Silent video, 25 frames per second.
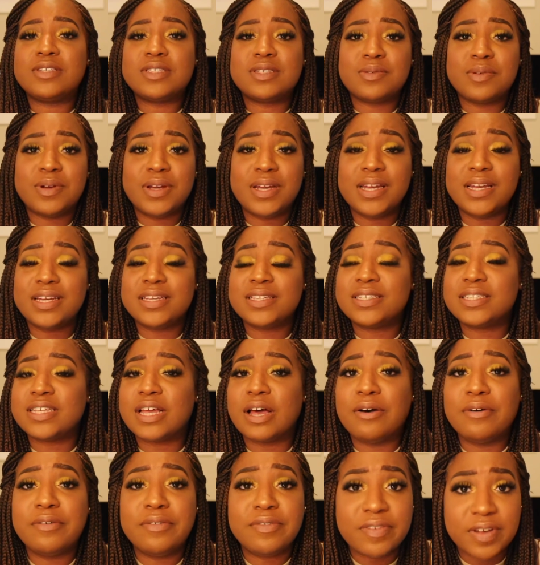sweet. He's
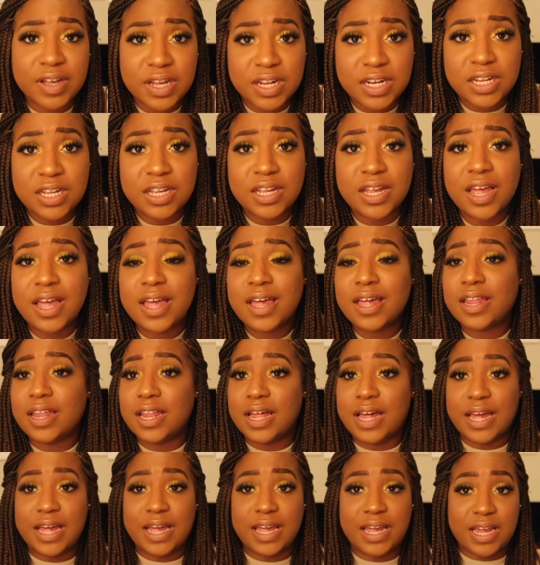so funny.
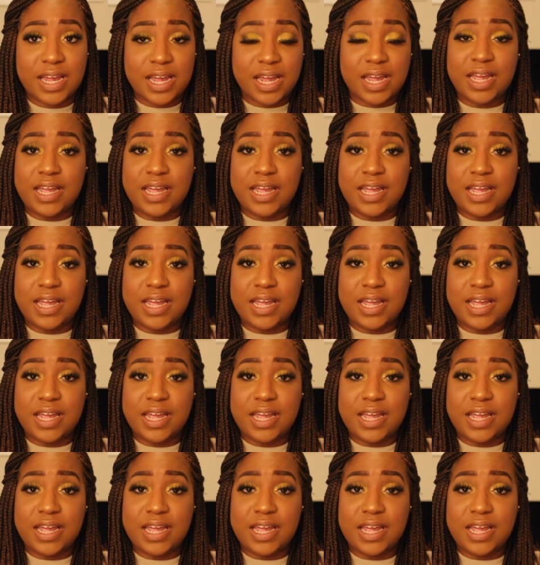Like,